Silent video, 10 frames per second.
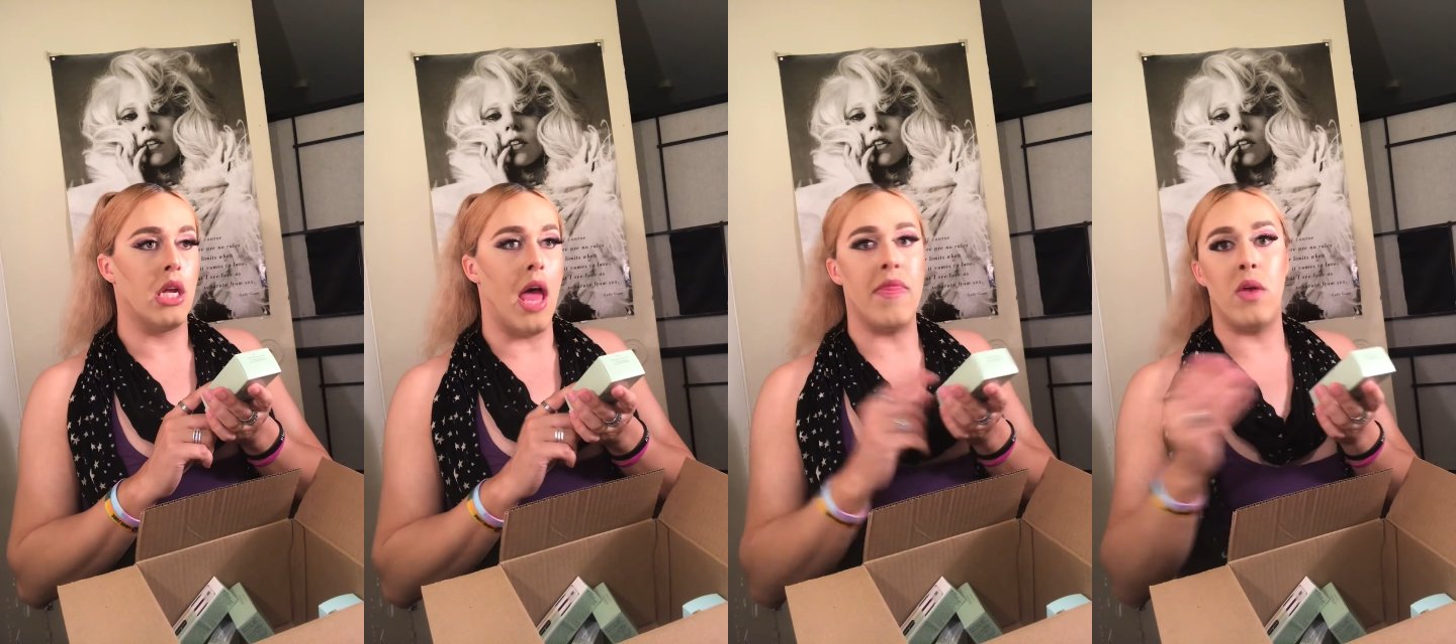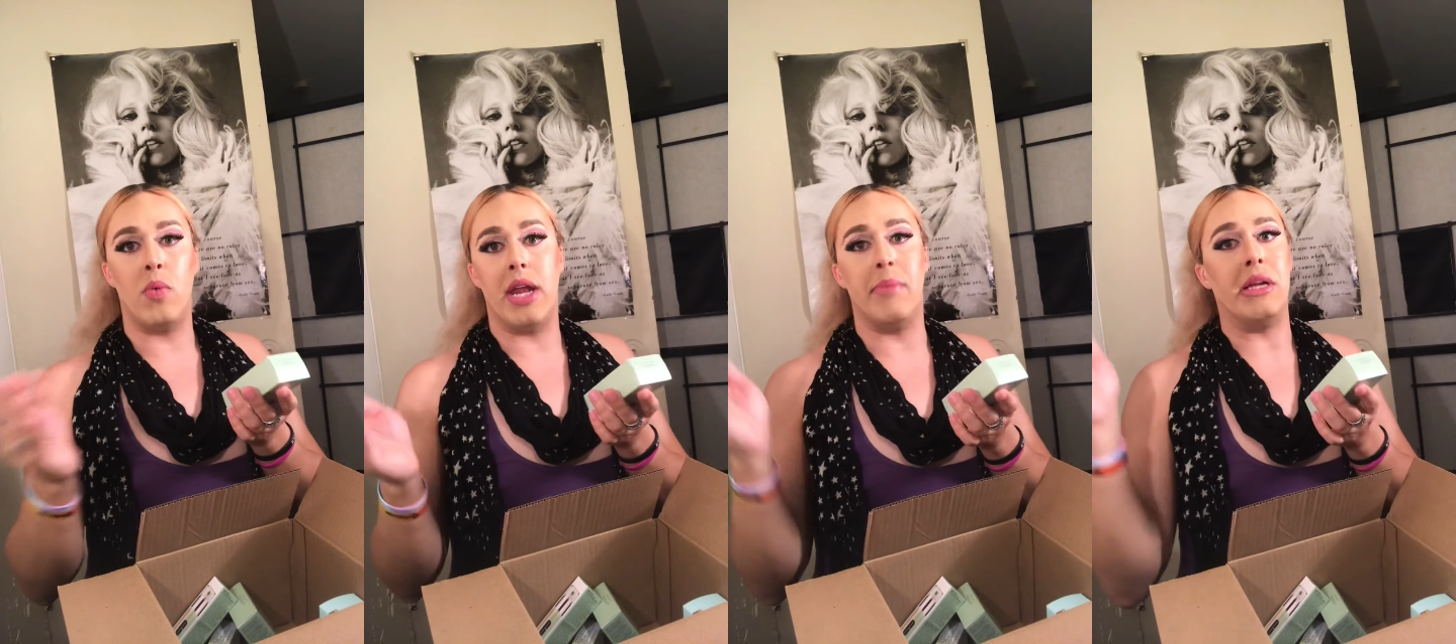And then
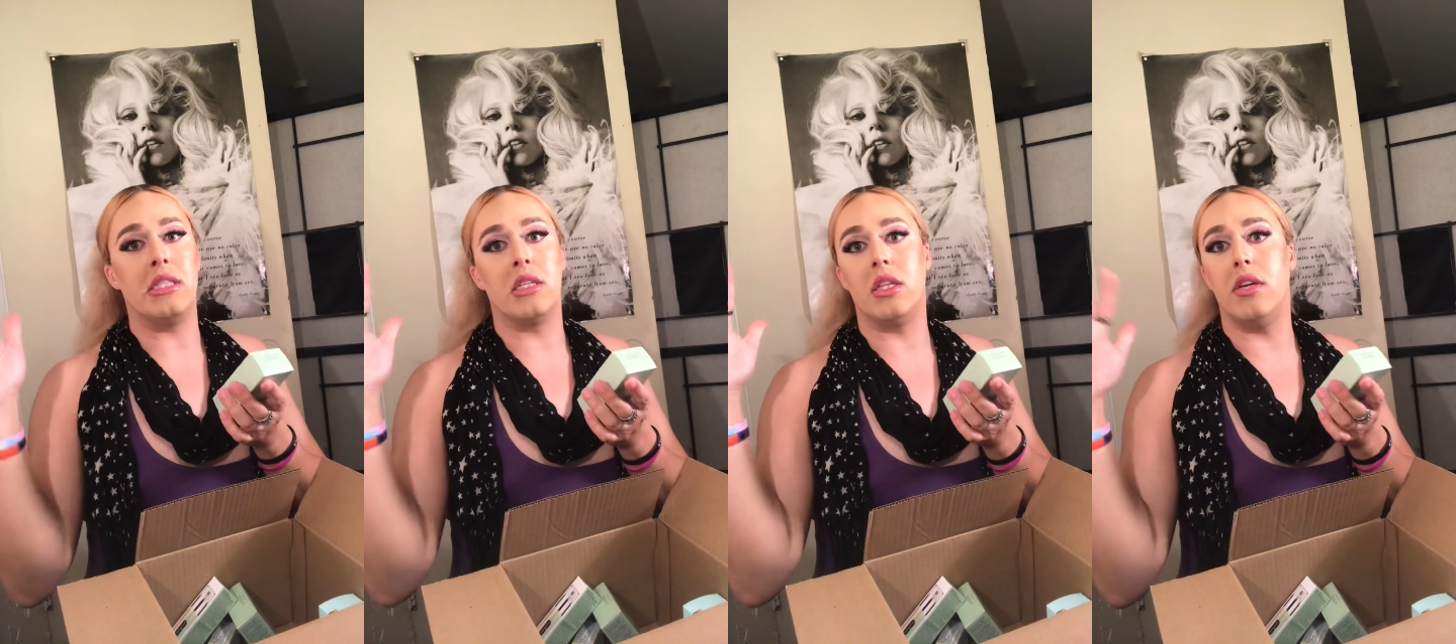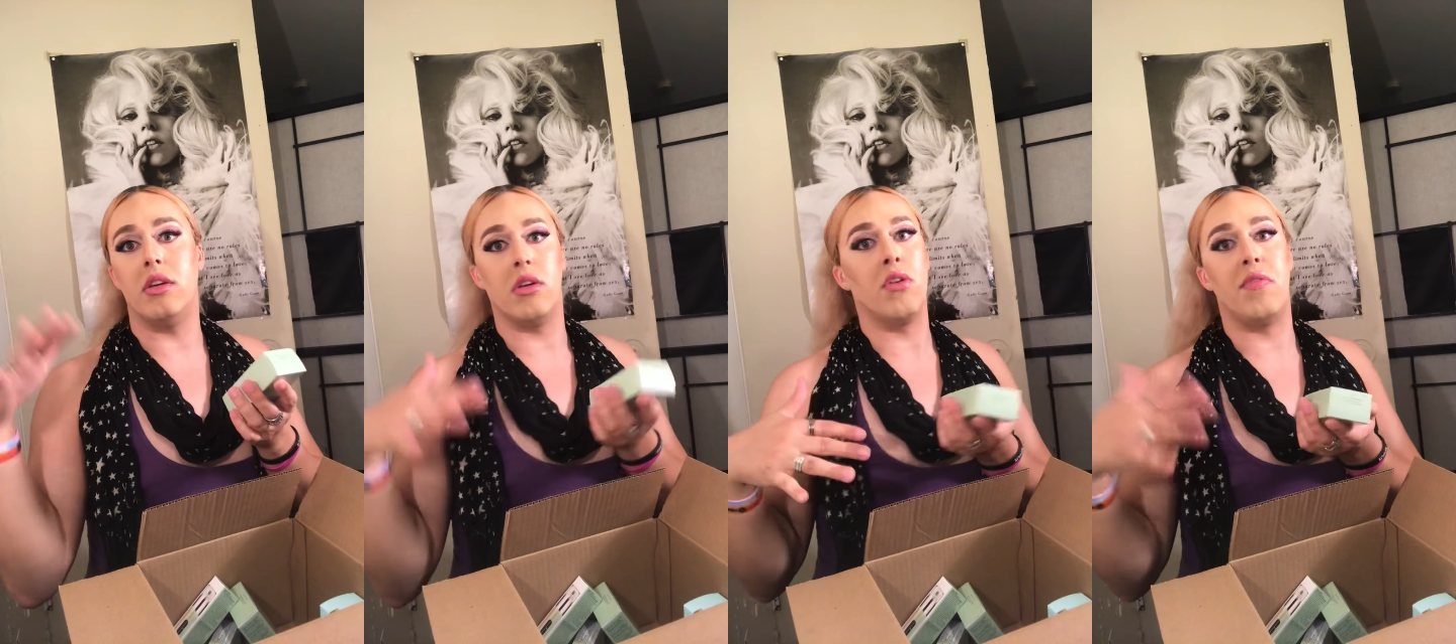when it basically,
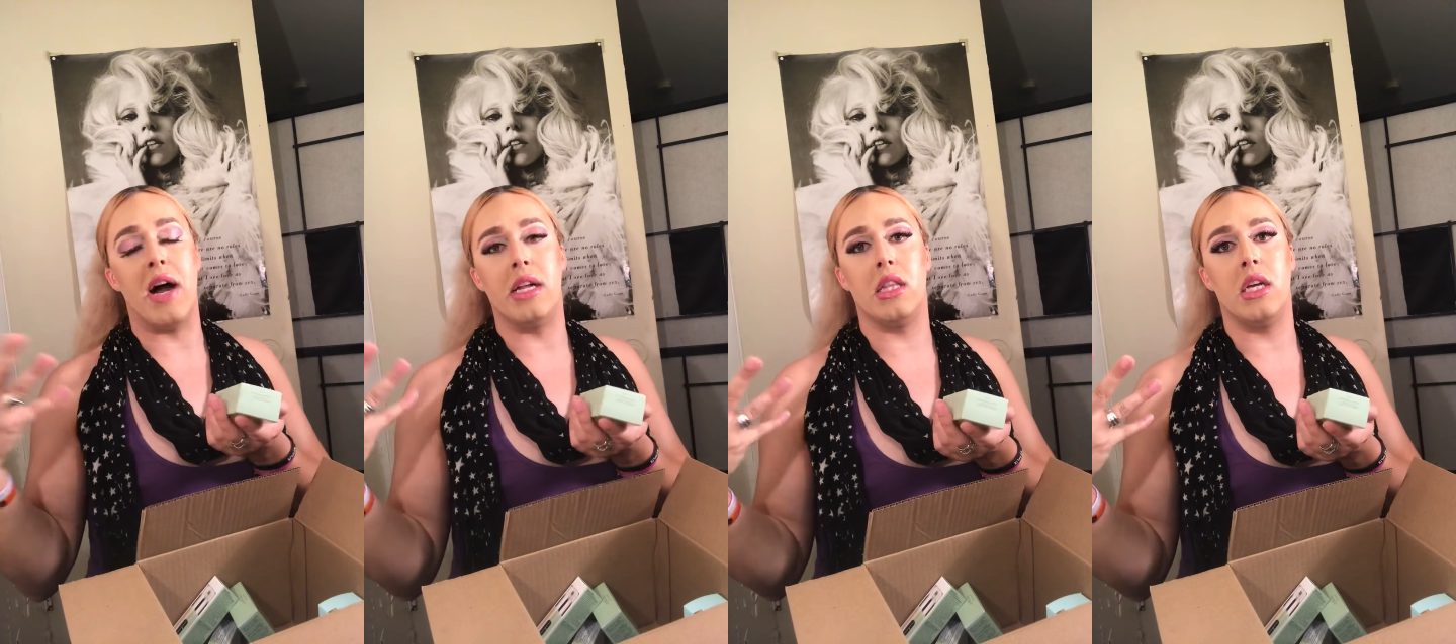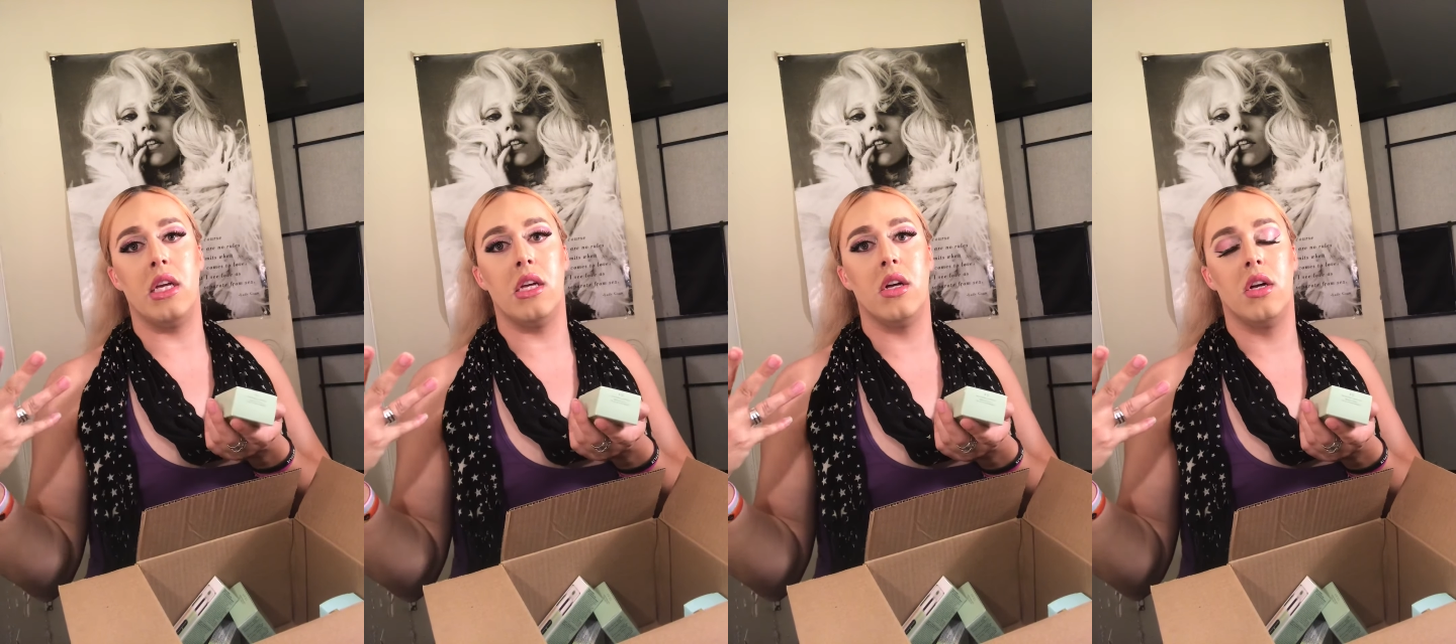you know,
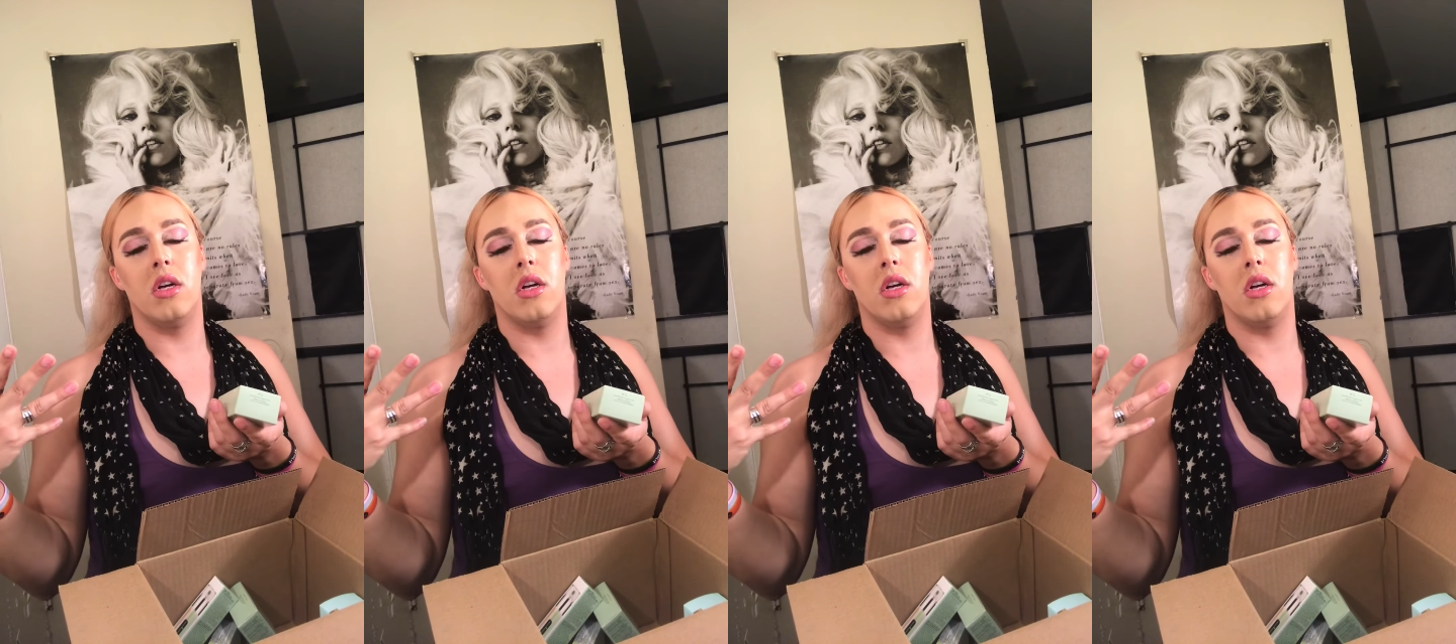finally